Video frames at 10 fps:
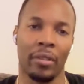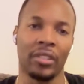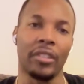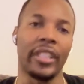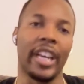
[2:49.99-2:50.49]

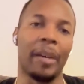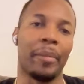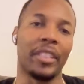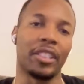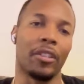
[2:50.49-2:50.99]
So yeah,
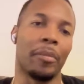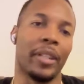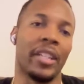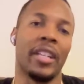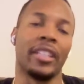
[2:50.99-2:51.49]
but
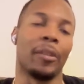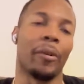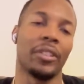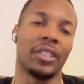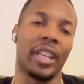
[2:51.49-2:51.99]
the
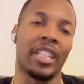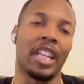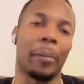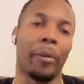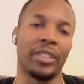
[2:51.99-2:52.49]
worst thing
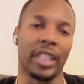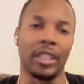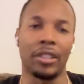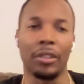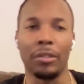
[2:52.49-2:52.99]
that a person
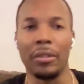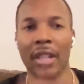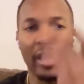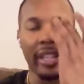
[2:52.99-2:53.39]
can do